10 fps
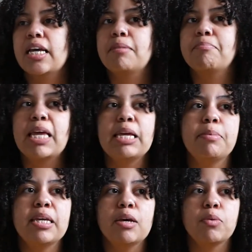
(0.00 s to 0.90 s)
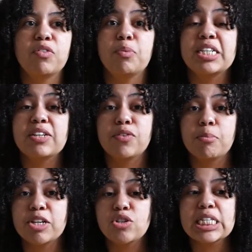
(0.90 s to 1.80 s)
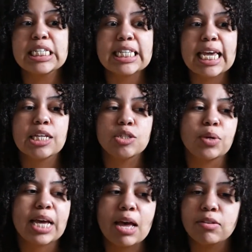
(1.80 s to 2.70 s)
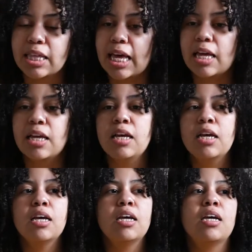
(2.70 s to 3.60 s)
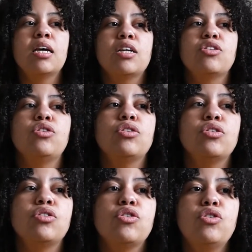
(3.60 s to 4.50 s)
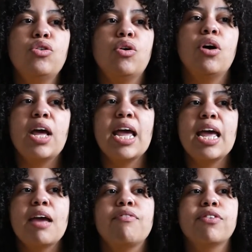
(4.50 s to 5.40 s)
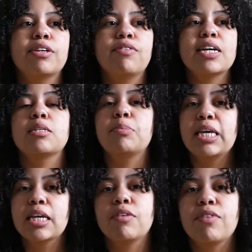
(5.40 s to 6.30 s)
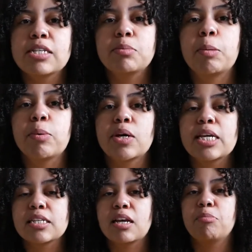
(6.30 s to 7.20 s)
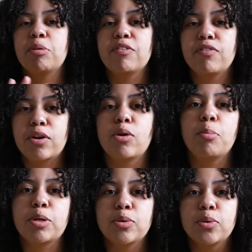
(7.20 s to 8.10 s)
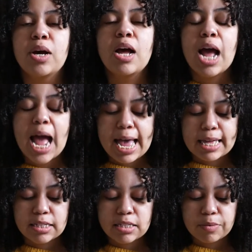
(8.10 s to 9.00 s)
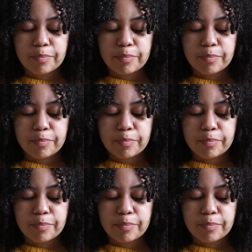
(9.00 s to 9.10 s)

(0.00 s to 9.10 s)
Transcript: maybe it would have been different. But you need to take into account that not every recipe in a recipe book is going to be phenomenal. And